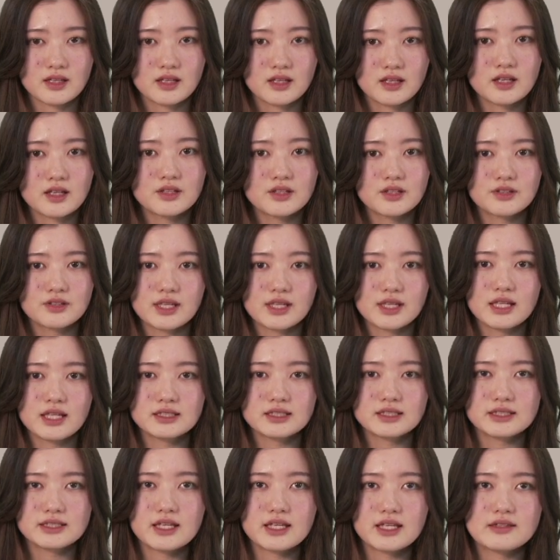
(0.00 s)
You can
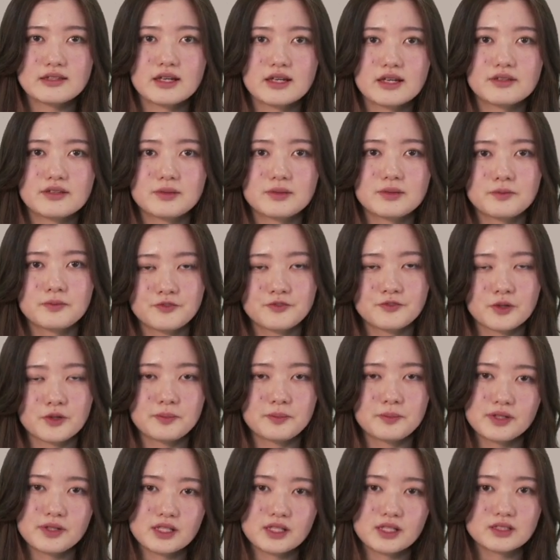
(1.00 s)
say that for
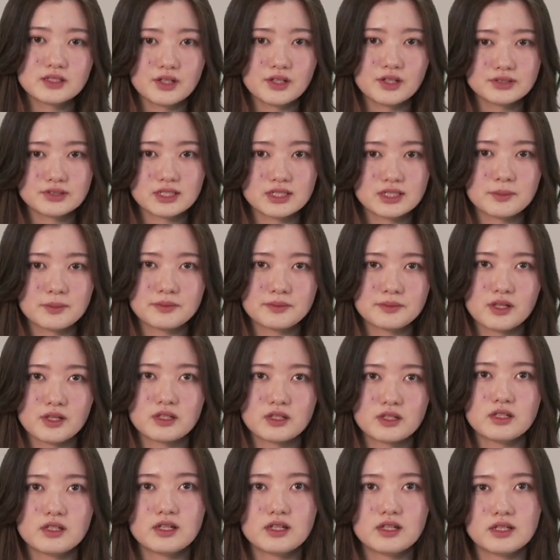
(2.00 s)
B and O-type blood,
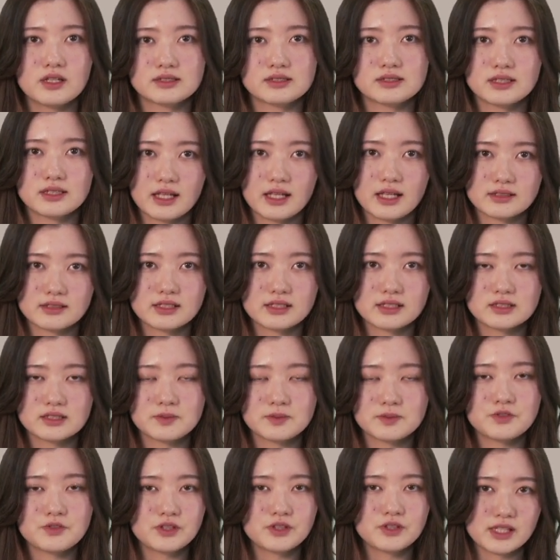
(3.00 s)
it is likely to be
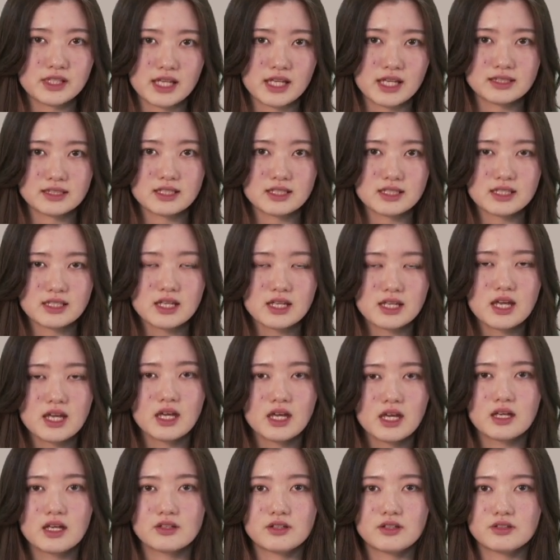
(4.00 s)
related,
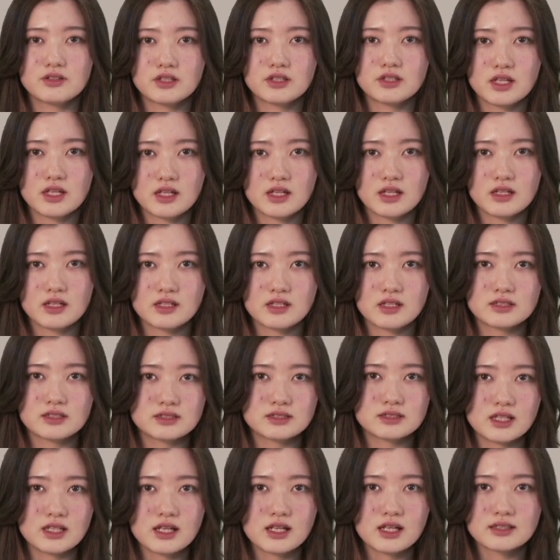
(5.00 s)
and it is
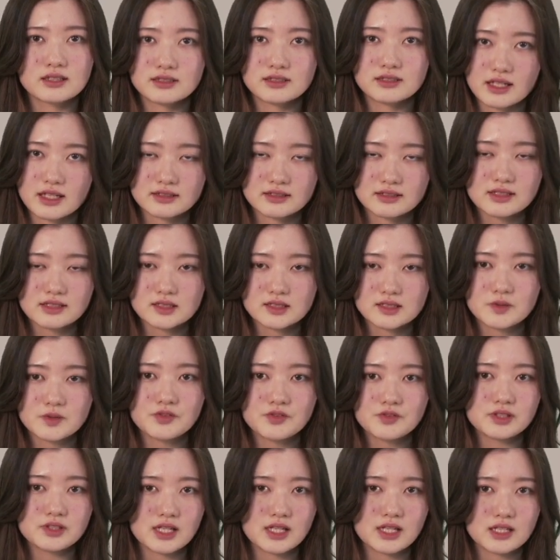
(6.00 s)
not unlikely to be
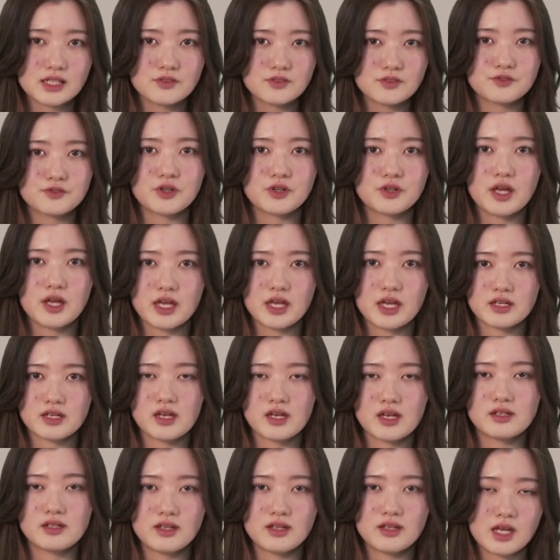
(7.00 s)
related for A
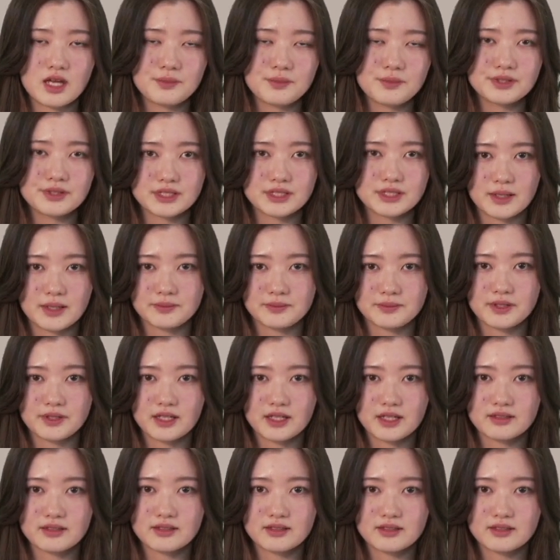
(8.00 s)
and AB-type blood.